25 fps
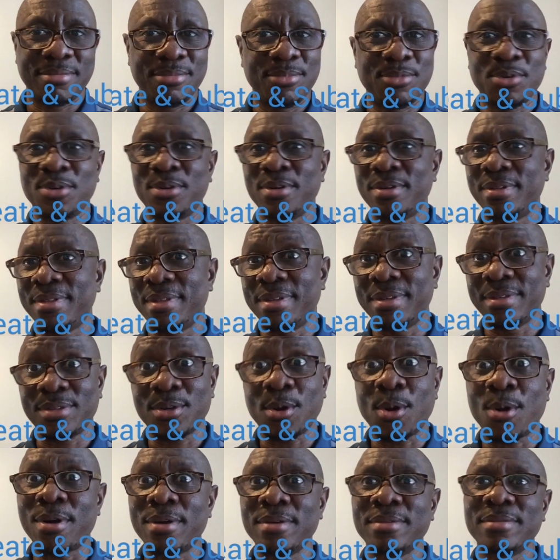or the
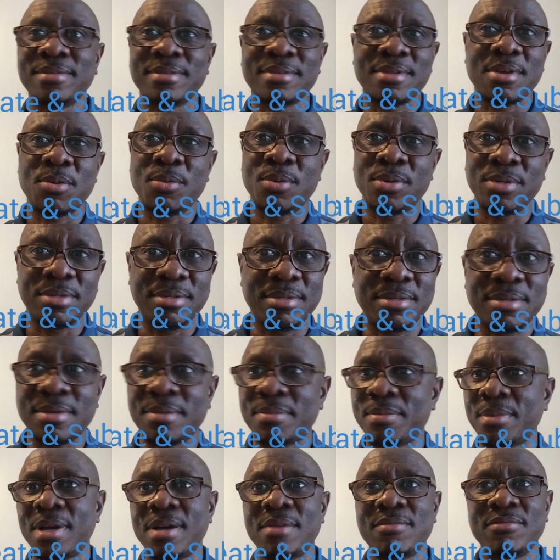sorry that word is
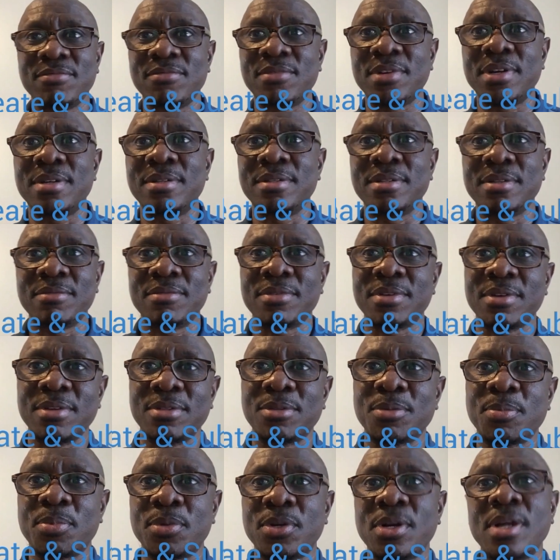somehow very
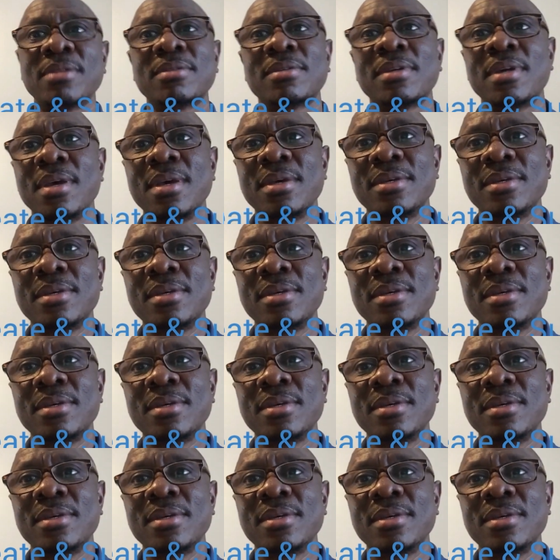difficult to pronounce.